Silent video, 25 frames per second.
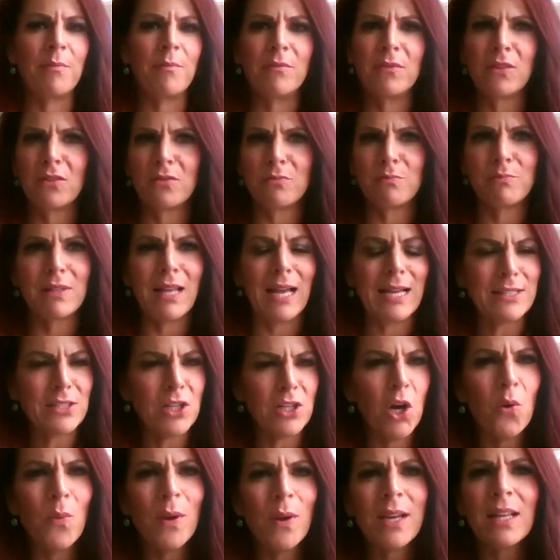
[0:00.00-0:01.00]
they're
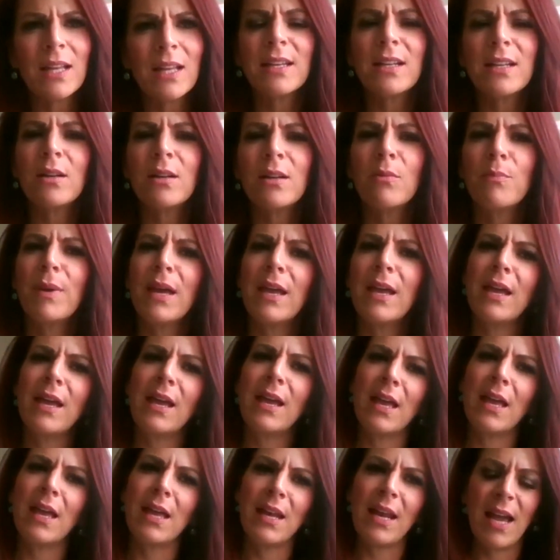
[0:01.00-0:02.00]
plateauing a little
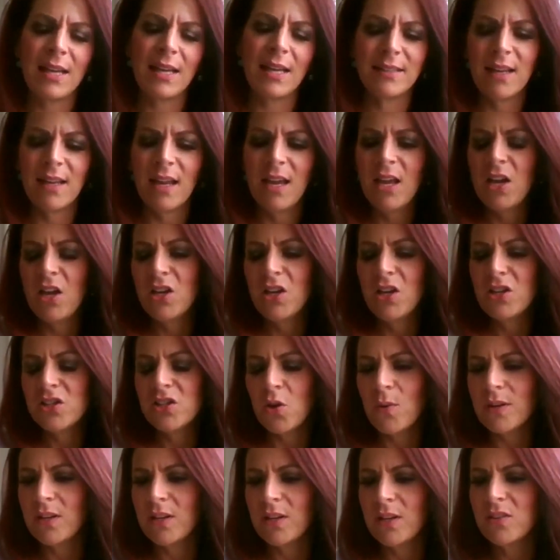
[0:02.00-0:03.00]
bit and
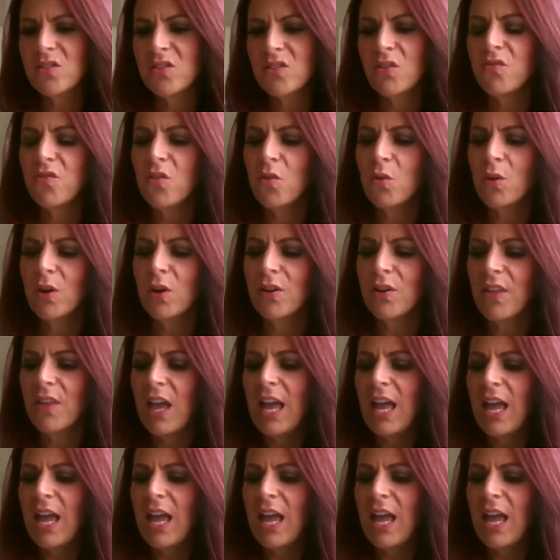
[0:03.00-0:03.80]
so on and so forth.